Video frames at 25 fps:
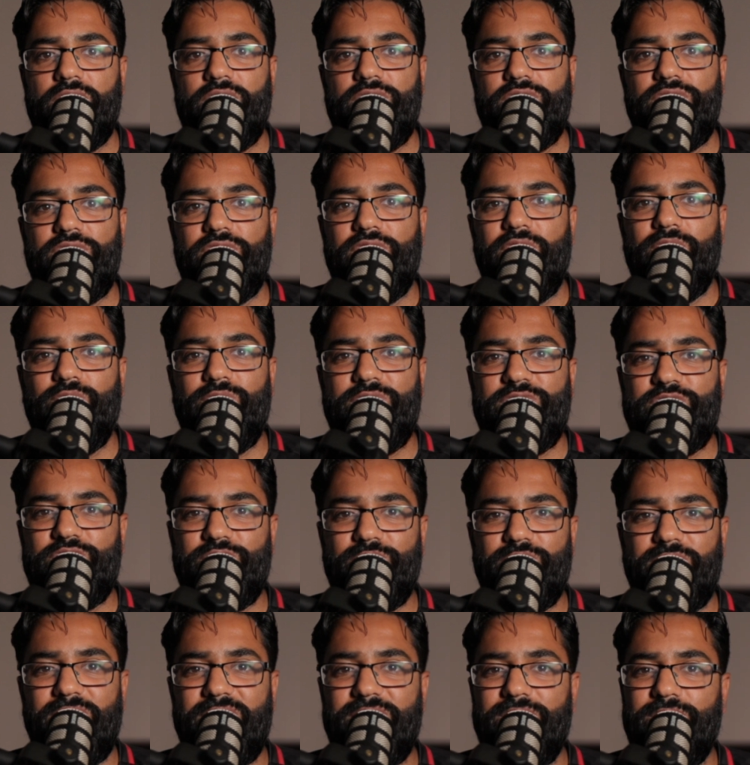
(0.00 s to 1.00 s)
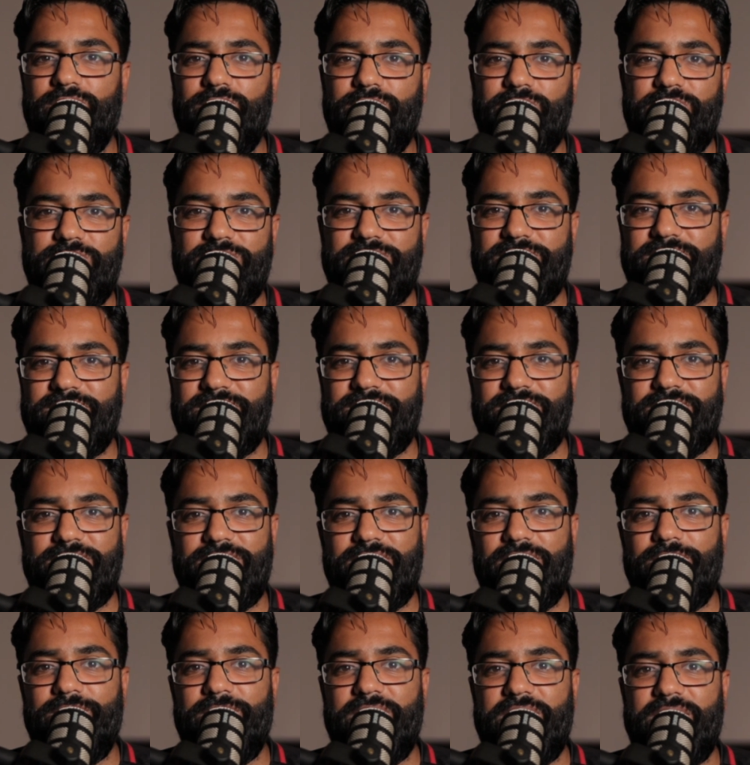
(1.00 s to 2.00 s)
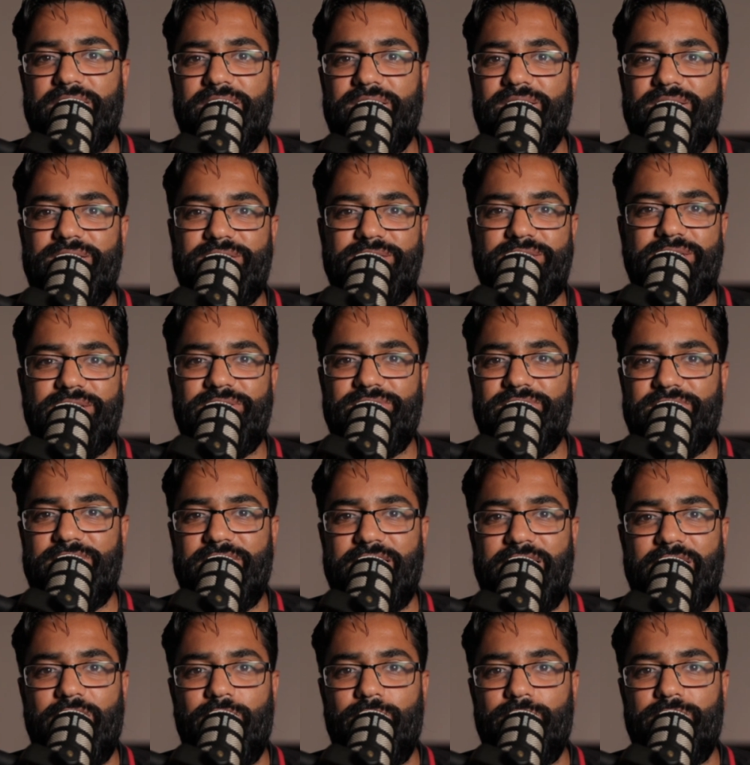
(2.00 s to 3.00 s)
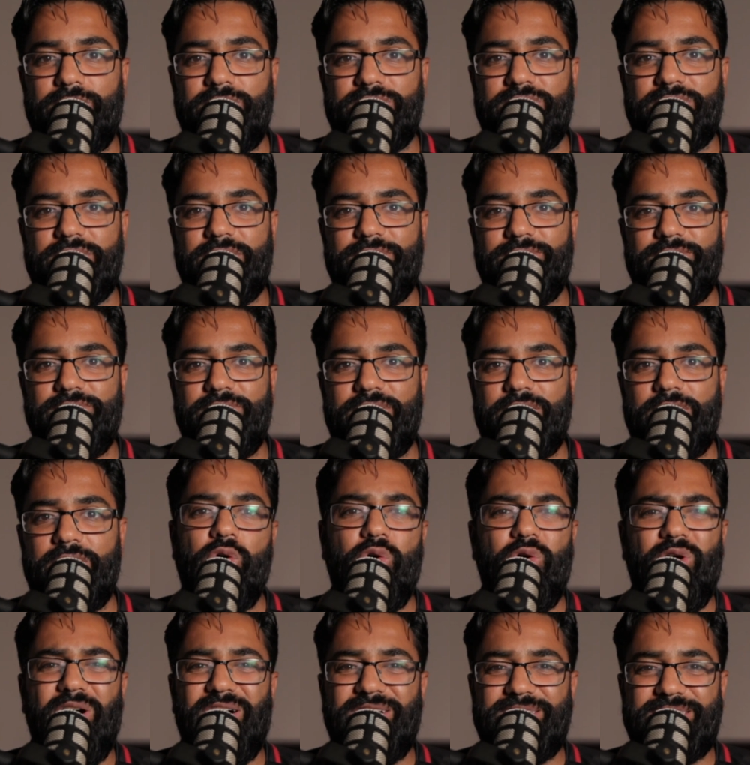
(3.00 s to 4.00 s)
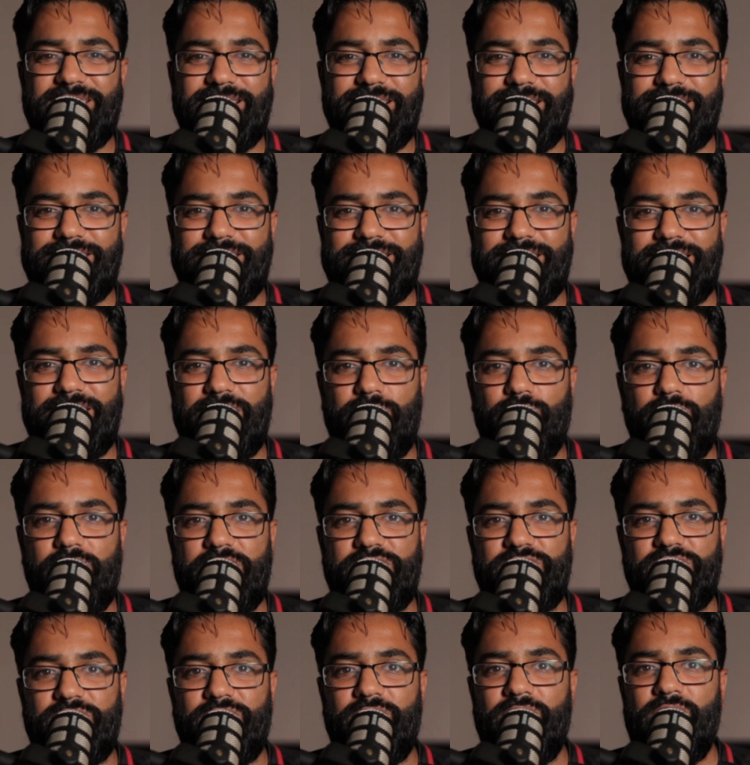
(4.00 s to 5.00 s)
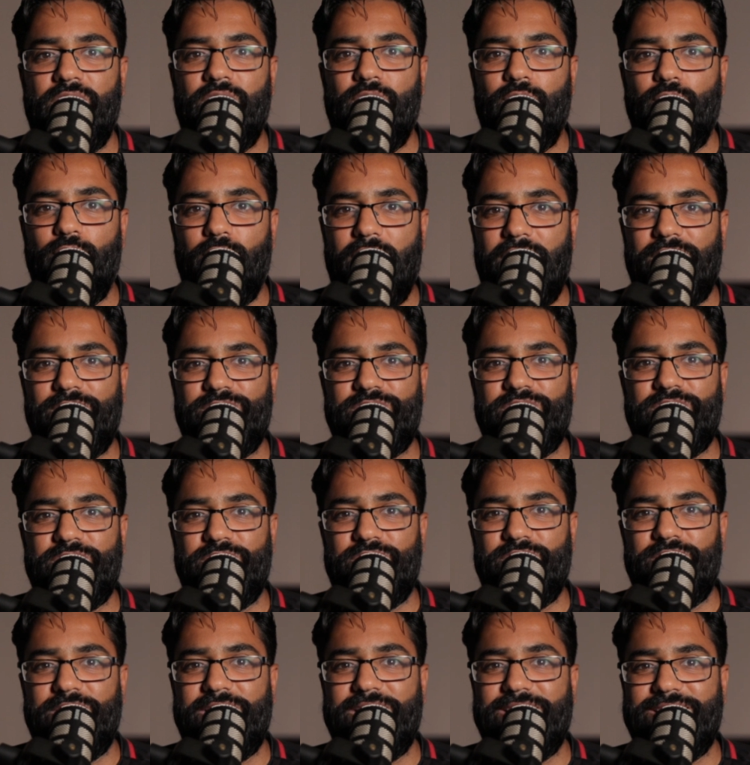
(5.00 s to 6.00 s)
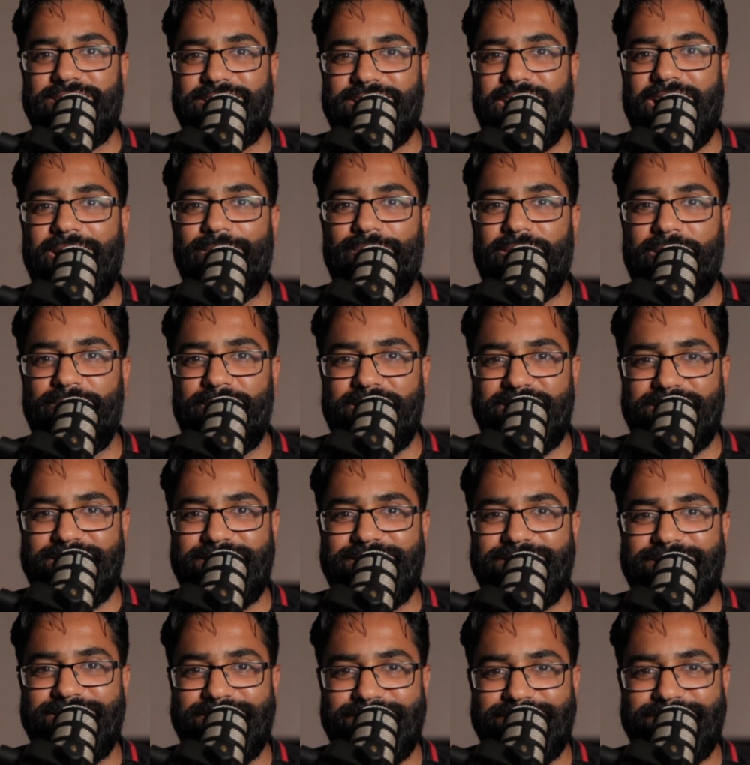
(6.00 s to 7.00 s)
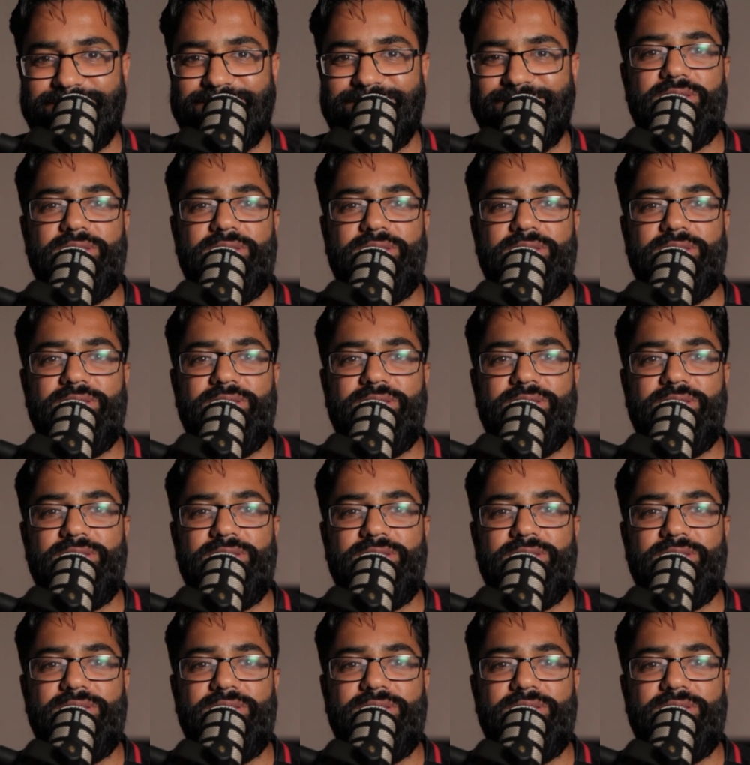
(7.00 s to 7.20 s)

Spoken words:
You don't want your brother or your sister coming in asking for your help on something or asking a silly question whilst you're doing a time limited test.